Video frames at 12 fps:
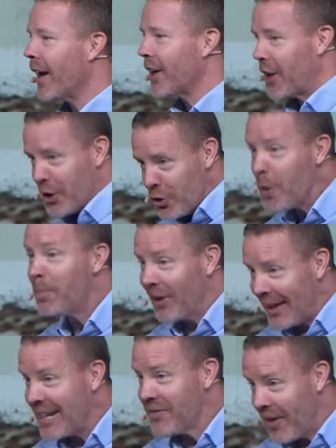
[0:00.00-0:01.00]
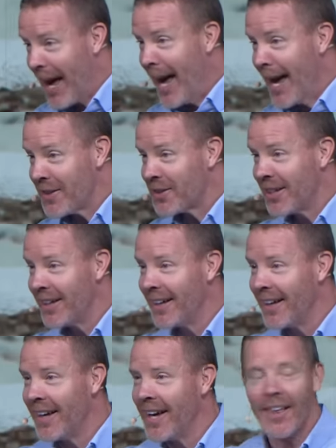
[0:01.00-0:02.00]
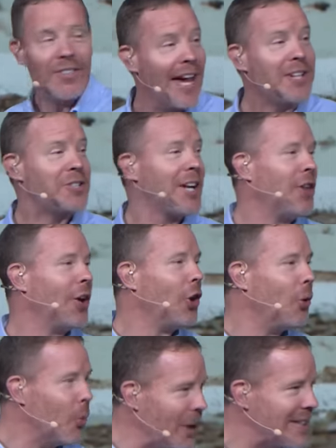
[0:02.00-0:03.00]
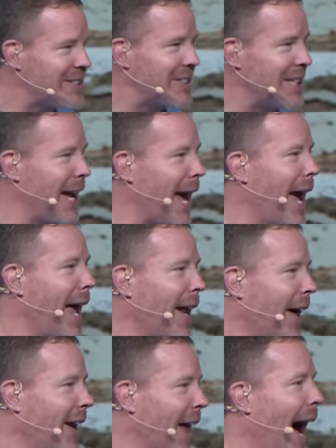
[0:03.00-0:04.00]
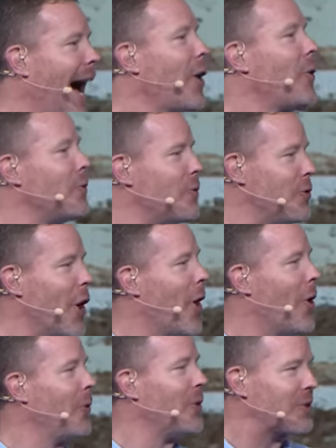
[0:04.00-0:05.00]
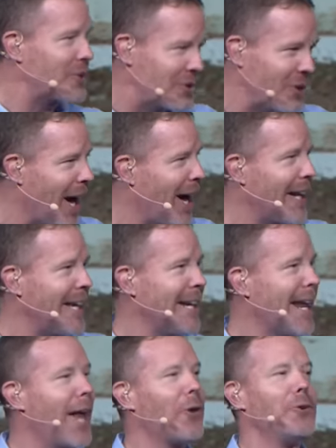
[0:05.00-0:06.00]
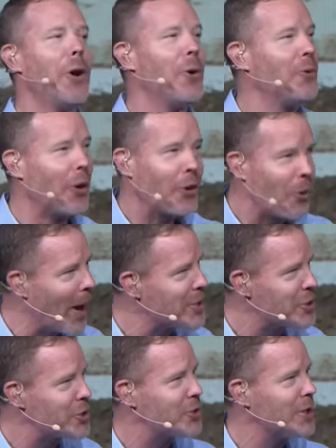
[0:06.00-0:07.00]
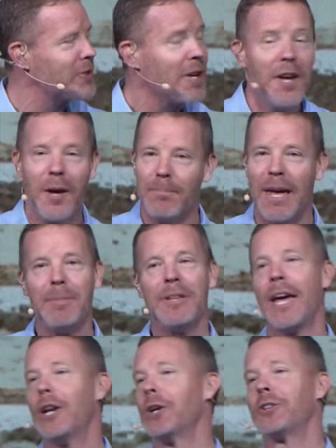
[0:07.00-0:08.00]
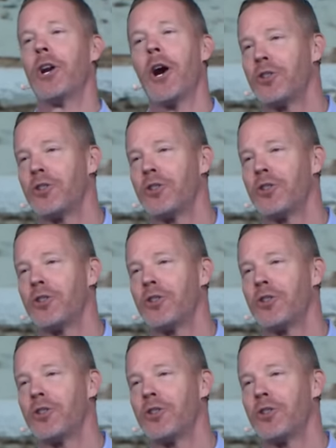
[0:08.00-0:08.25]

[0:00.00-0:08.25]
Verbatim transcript: Can you believe that? They said that Louisiana, now I don't know the study and I don't know the questions. Maybe they looked at our